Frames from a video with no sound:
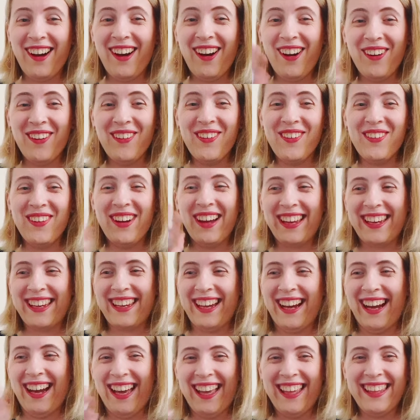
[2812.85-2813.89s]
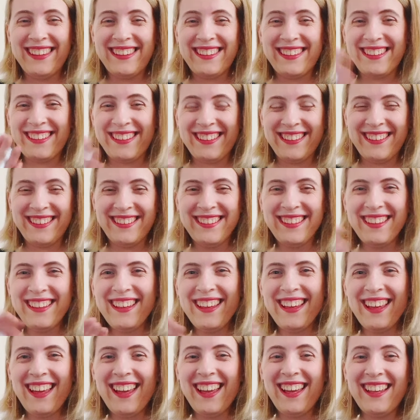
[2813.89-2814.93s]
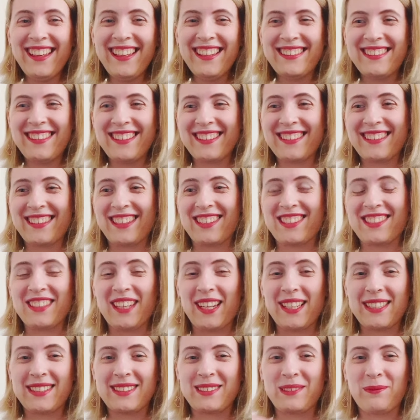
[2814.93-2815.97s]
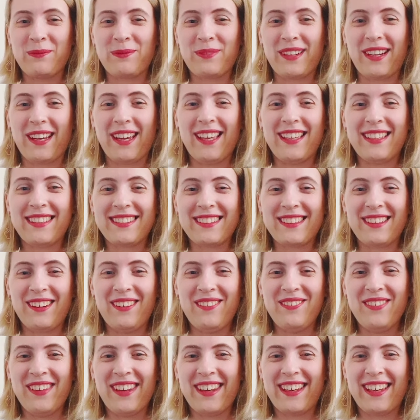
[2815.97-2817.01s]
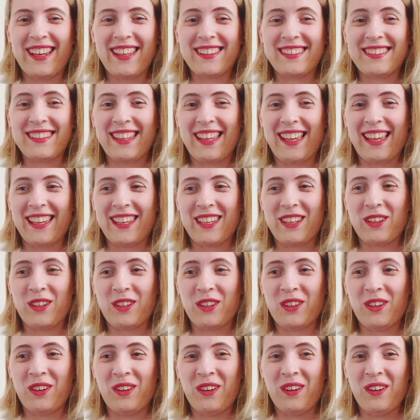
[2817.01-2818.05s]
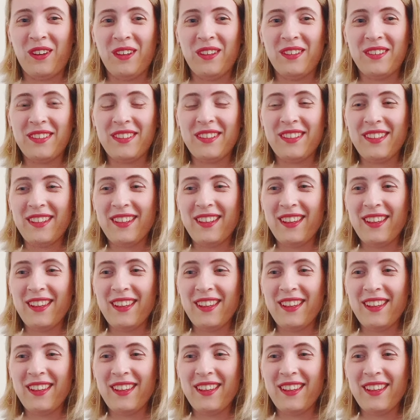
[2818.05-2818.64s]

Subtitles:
Oh my God! It is such a nice surprise! Oh my God, thank you, Hun!